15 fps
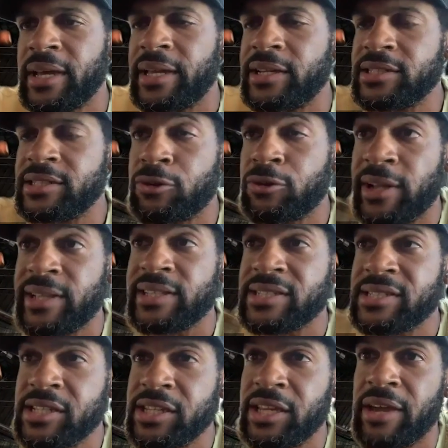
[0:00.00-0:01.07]
Man, it's great to
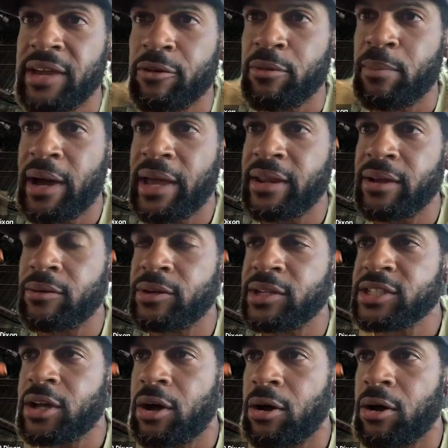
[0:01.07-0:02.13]
see everybody on
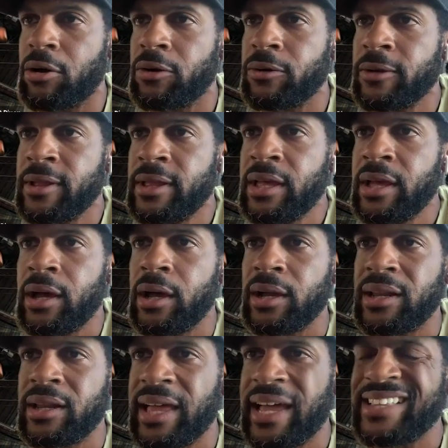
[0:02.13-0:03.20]
this call.
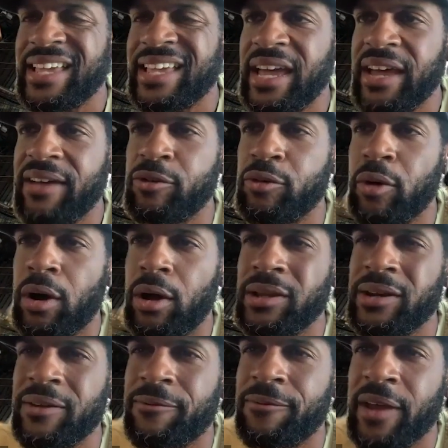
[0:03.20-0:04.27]
Glad to have you all
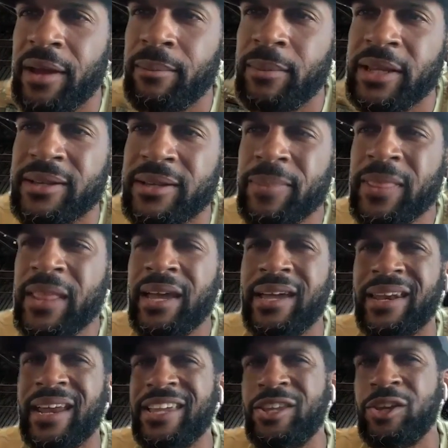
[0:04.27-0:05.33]
in the family.
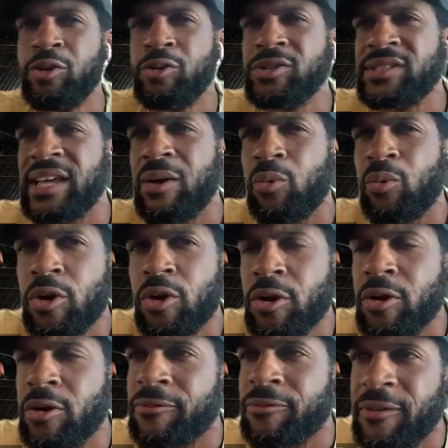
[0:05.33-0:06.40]
And I use that
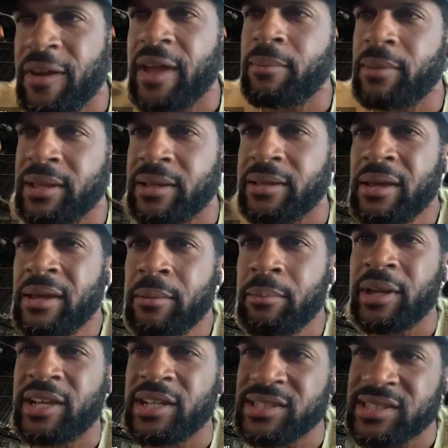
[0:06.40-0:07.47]
word family
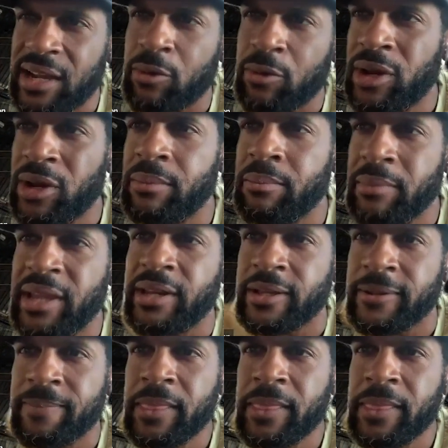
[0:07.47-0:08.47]
because I really mean it.